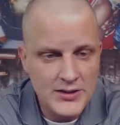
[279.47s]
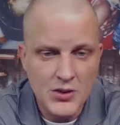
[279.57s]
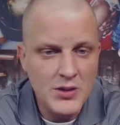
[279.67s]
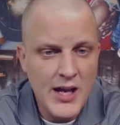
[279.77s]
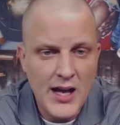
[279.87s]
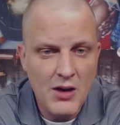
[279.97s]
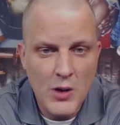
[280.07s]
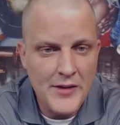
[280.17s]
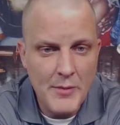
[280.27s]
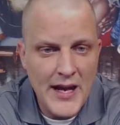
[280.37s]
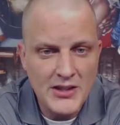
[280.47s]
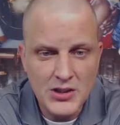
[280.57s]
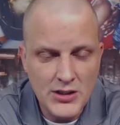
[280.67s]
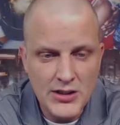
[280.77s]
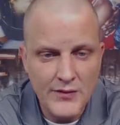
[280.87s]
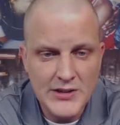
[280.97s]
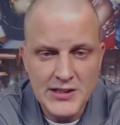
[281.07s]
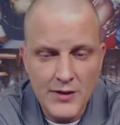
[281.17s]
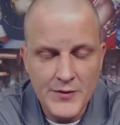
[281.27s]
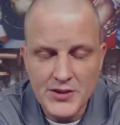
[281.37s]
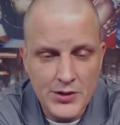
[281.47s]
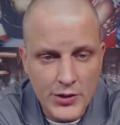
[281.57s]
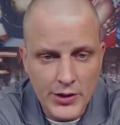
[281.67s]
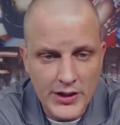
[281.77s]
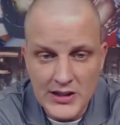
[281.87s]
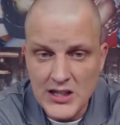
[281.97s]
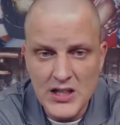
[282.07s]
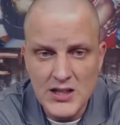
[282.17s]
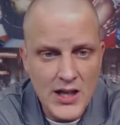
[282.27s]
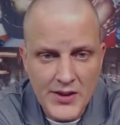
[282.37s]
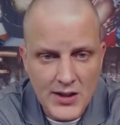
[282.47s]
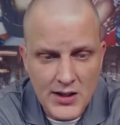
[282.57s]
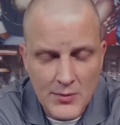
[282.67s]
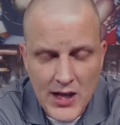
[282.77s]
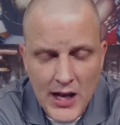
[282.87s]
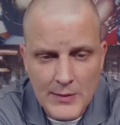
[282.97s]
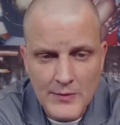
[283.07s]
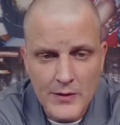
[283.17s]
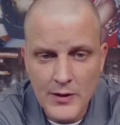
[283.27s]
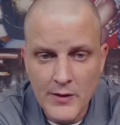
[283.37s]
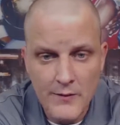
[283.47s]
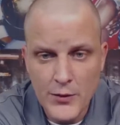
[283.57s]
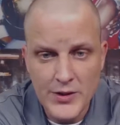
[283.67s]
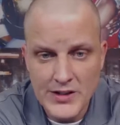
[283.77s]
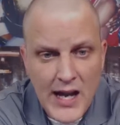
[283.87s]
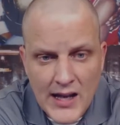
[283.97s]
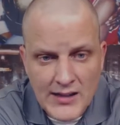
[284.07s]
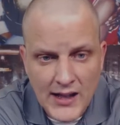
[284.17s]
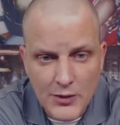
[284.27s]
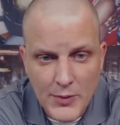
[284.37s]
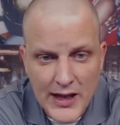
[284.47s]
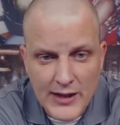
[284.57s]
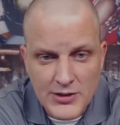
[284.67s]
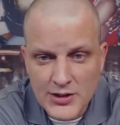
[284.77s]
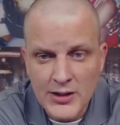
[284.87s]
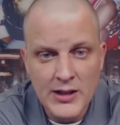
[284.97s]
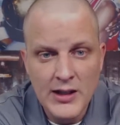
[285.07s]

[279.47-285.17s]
So yeah, while the match in and of itself is good, it did nothing to get me hyped for the tag title match,